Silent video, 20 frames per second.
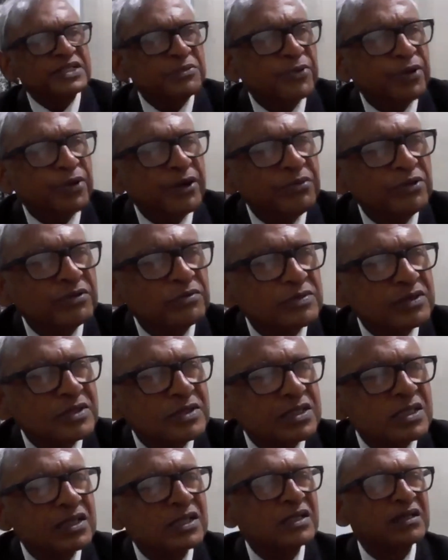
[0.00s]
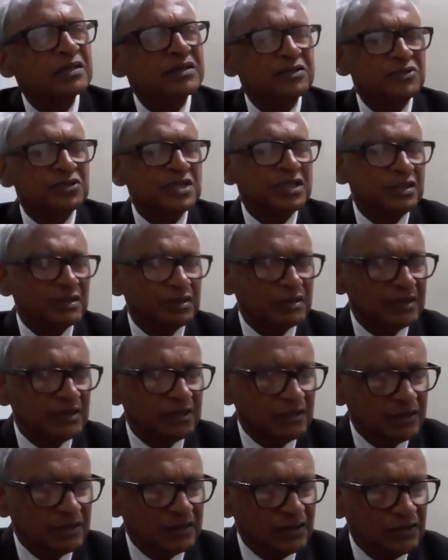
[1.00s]
problems, you
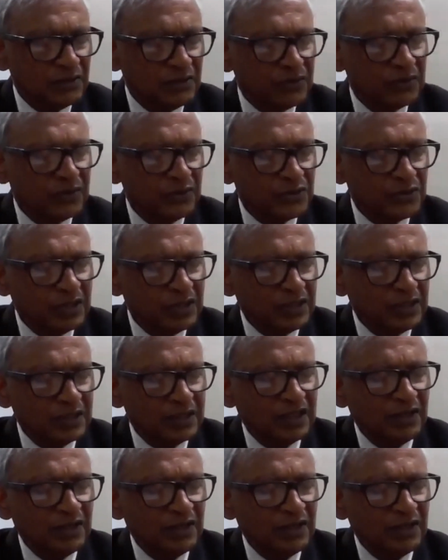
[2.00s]
see,